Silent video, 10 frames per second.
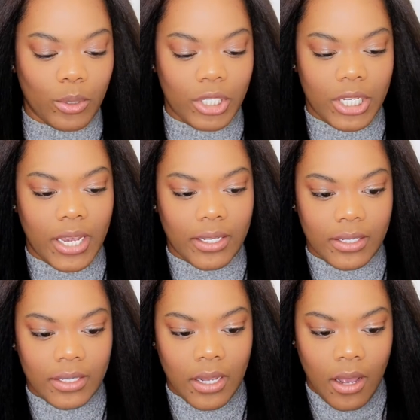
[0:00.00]

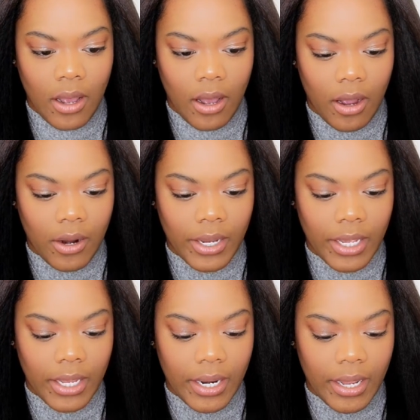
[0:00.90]
OGX
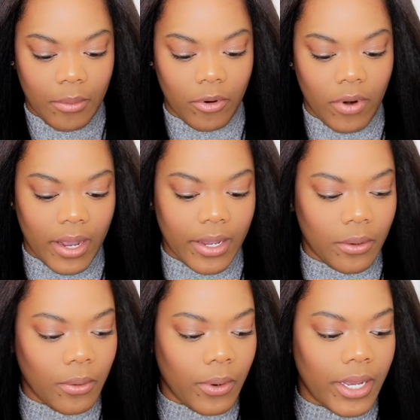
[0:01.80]
argan and Moroccan
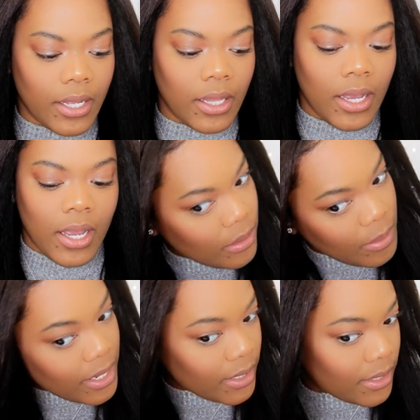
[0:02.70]
oil. A little
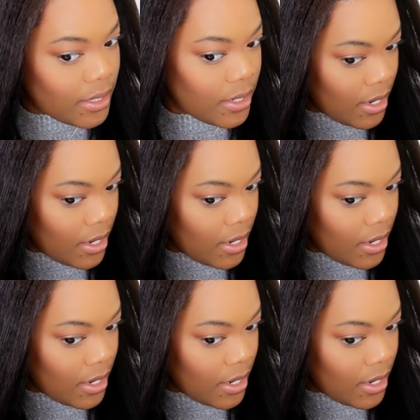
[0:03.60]
bit.